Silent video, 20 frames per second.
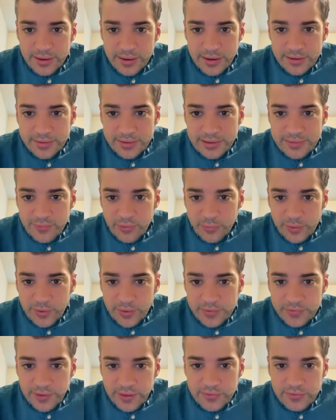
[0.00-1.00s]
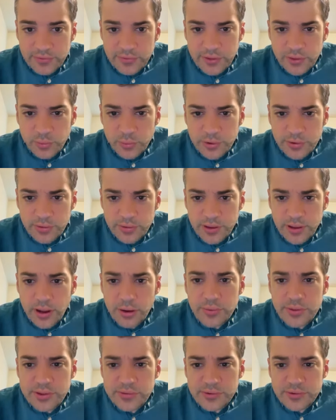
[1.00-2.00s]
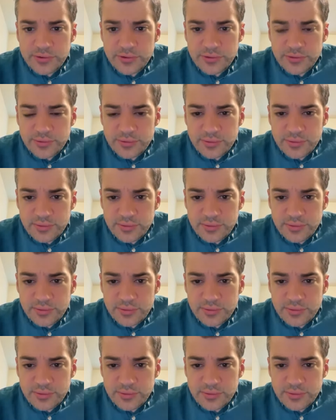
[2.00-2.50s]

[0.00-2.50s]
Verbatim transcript: I didn't even realize that. So then what are the, oh, these are just